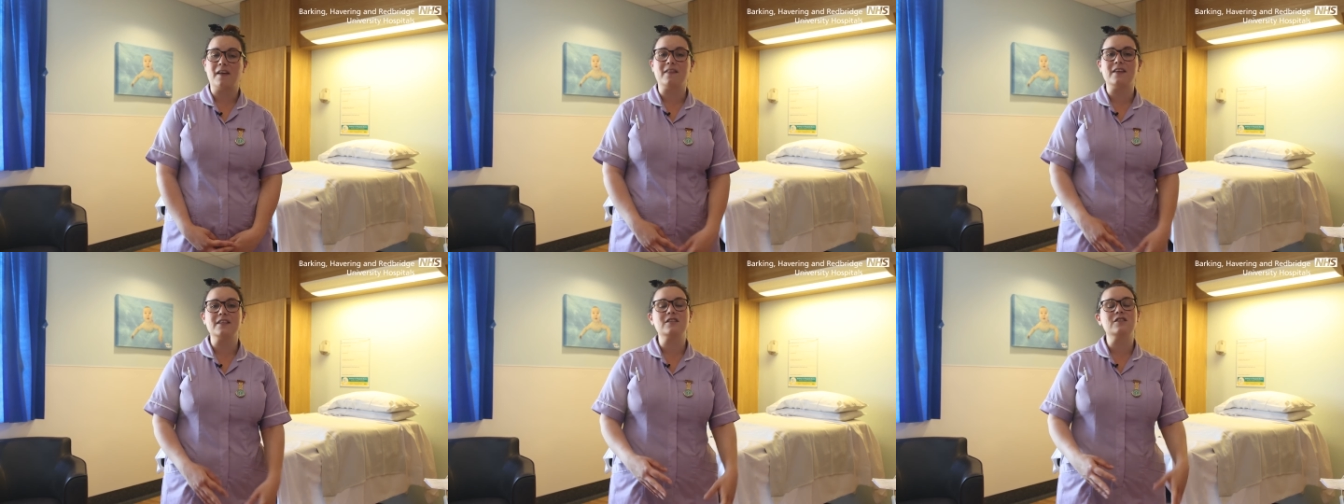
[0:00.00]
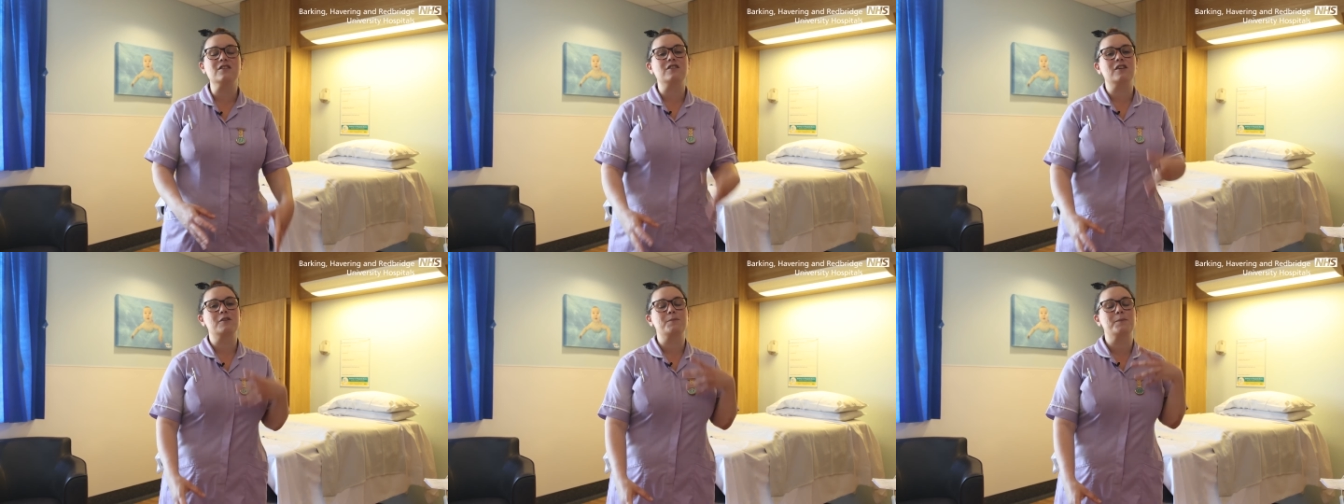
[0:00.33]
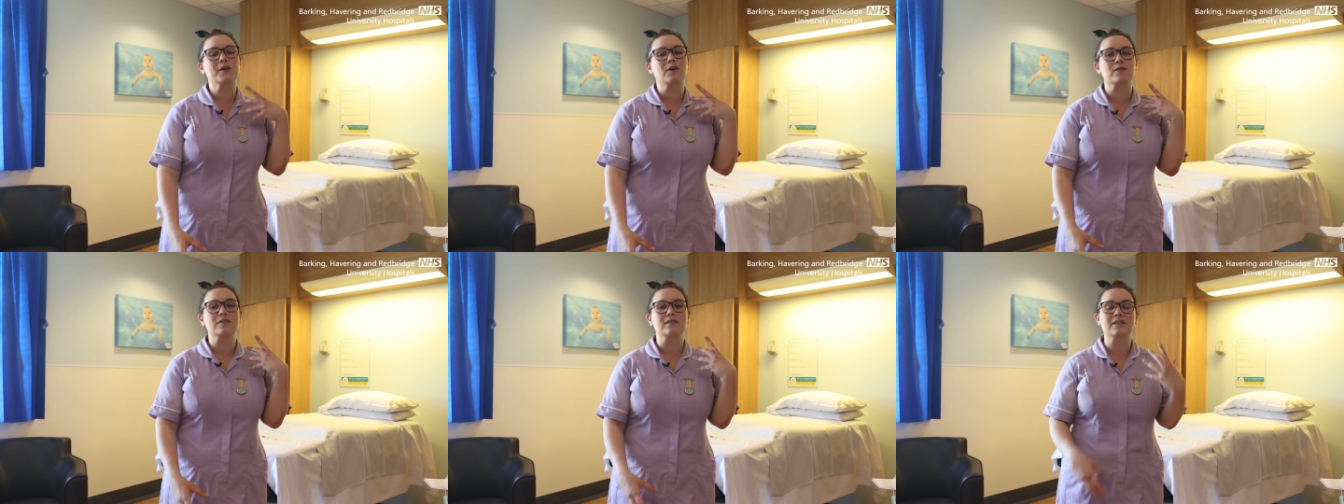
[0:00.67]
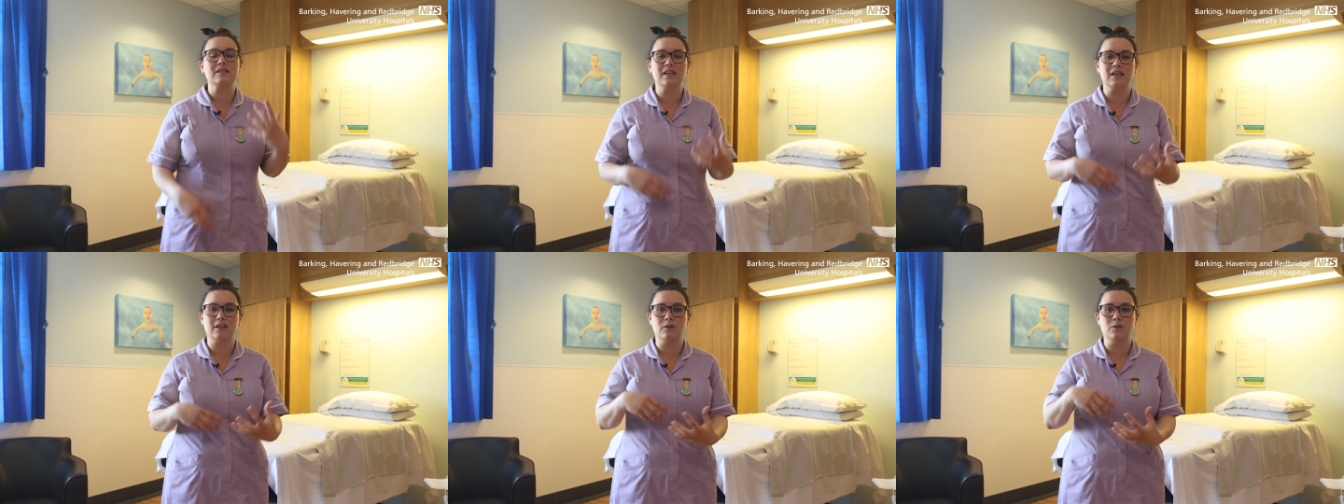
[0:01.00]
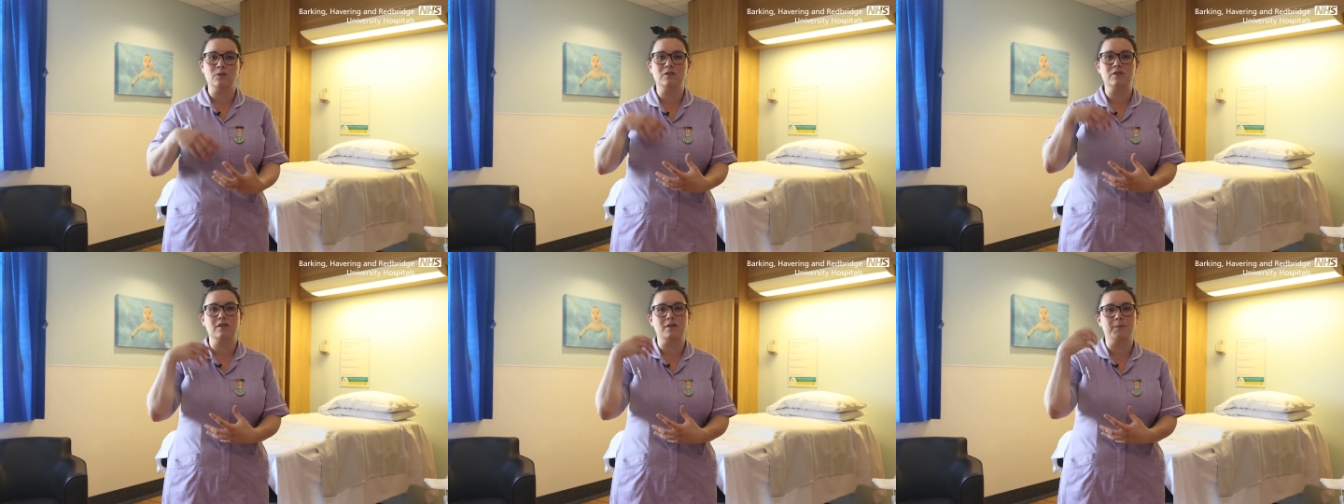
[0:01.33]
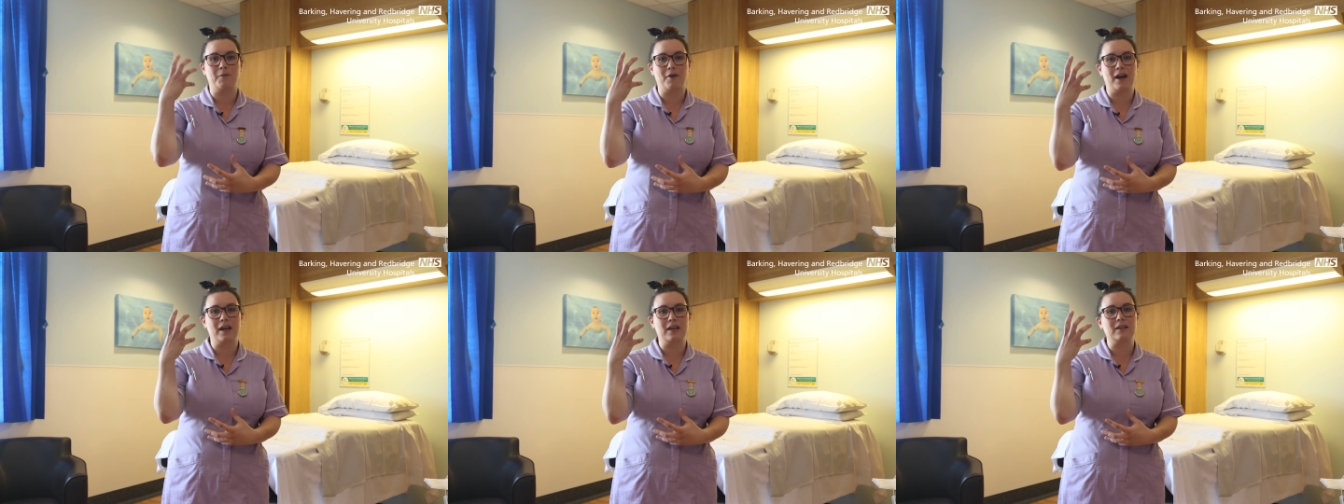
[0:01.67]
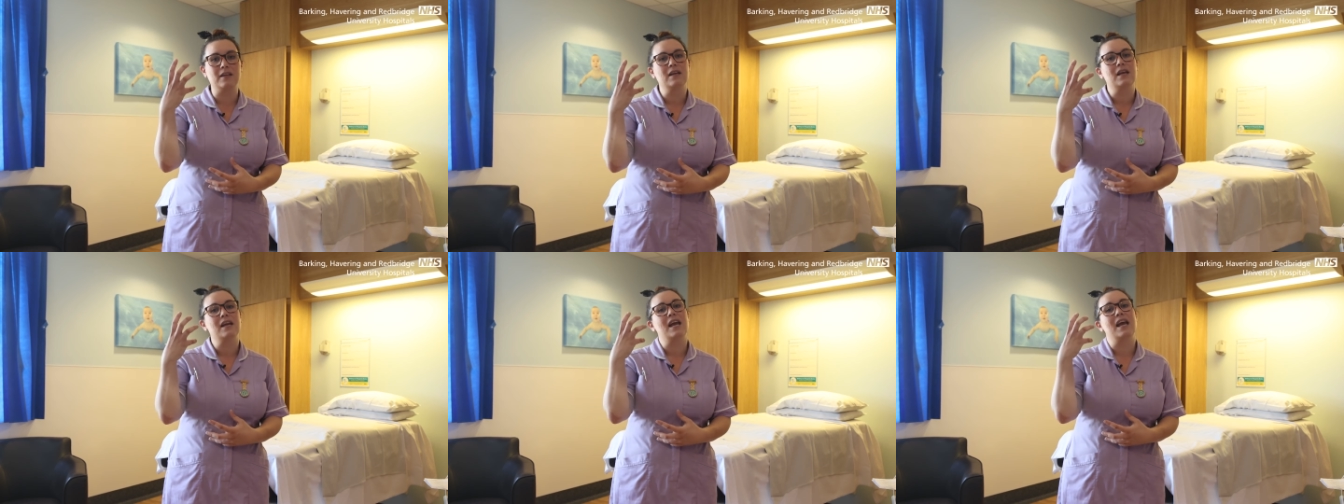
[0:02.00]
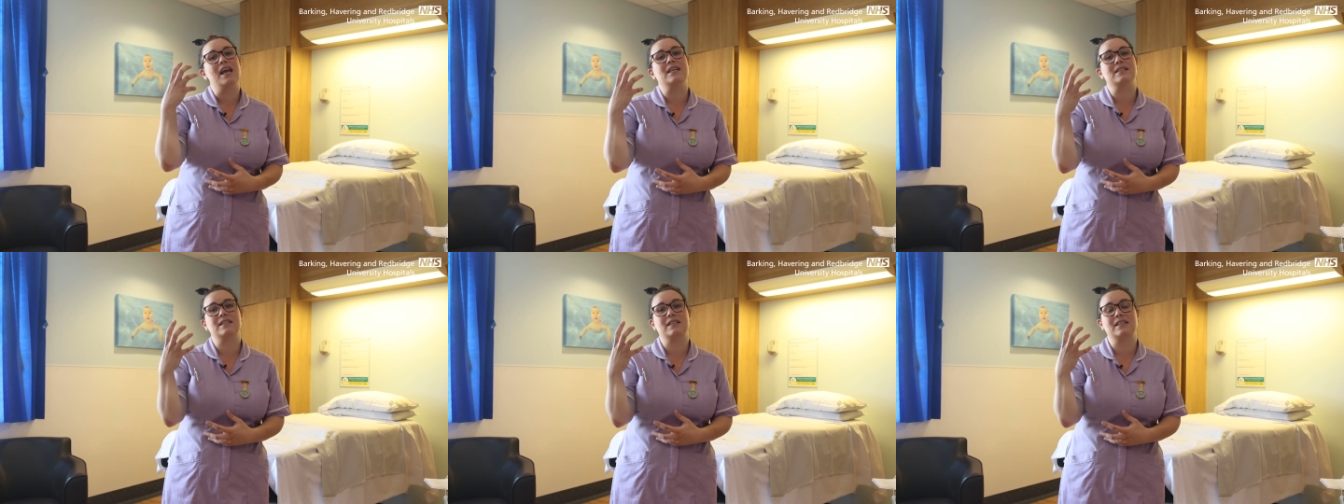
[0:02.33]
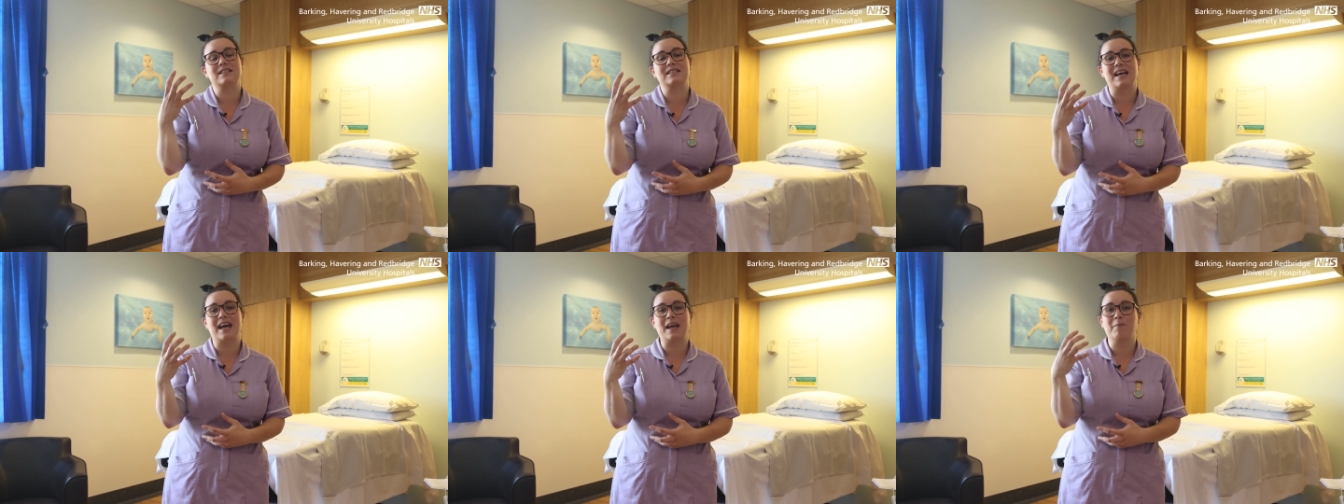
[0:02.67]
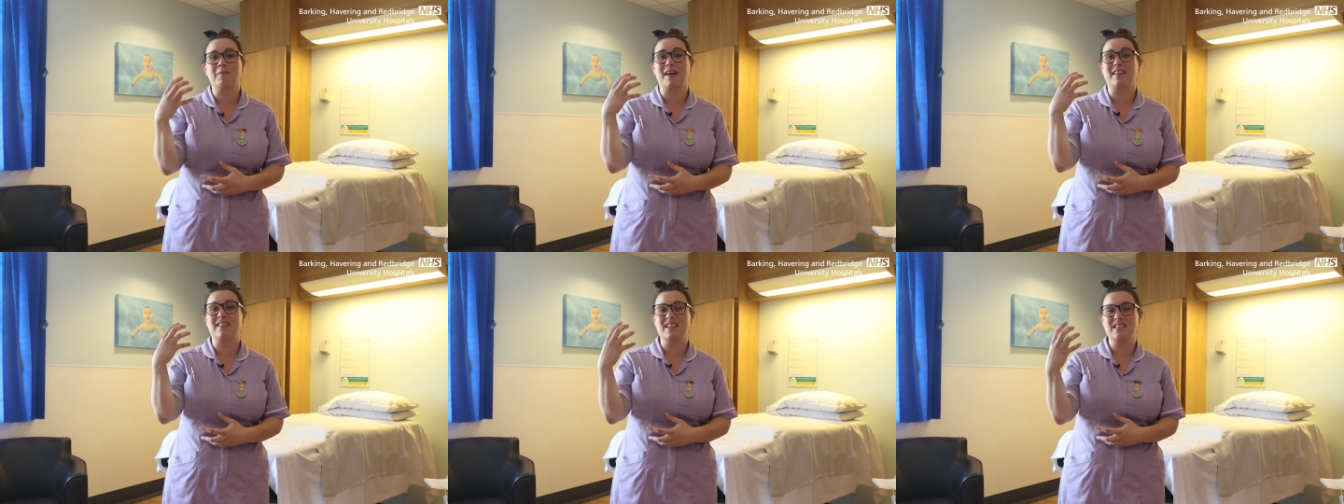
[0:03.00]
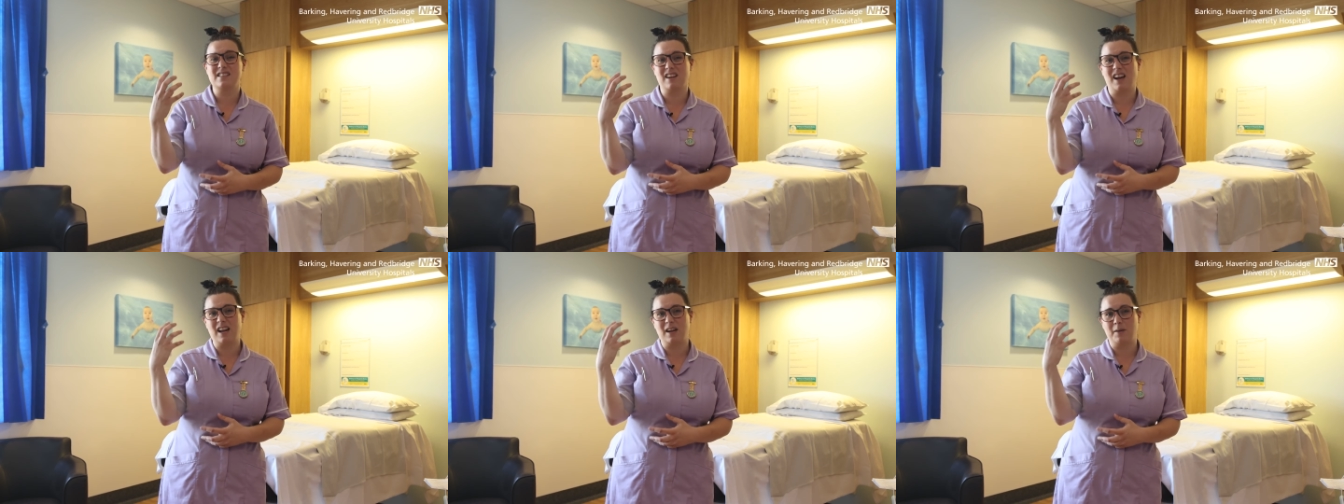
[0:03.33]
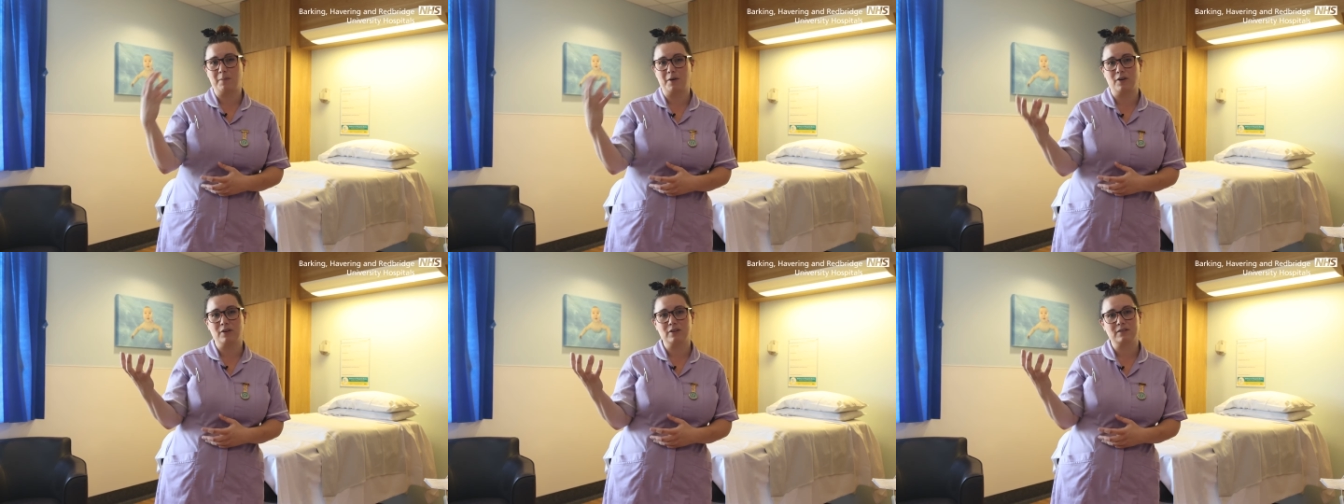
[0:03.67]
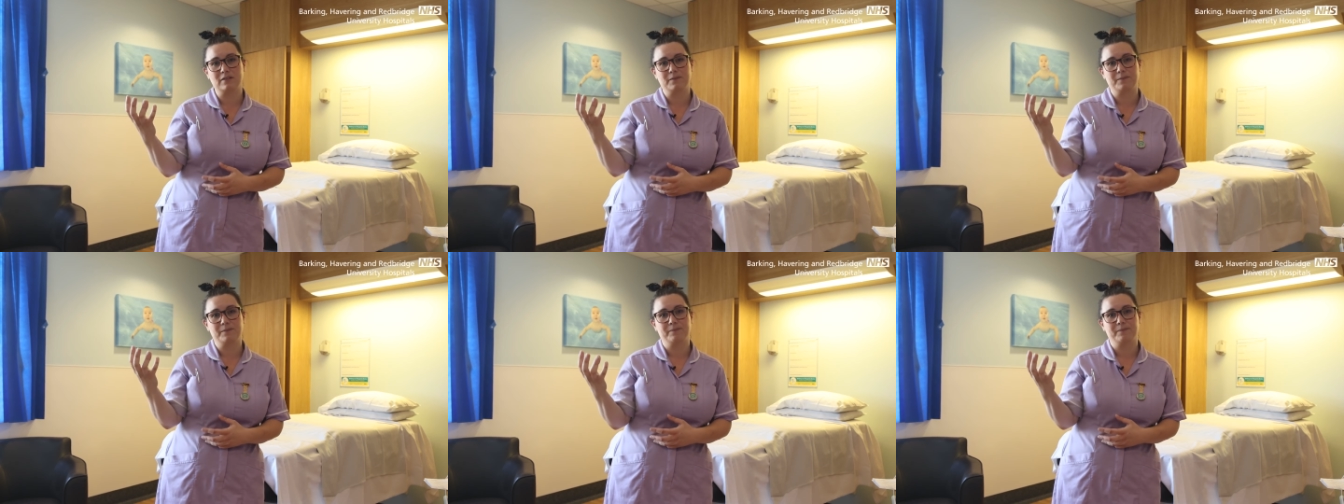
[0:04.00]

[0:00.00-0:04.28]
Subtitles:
and this is just because the signals to the brain isn't the same and they're slightly blocked.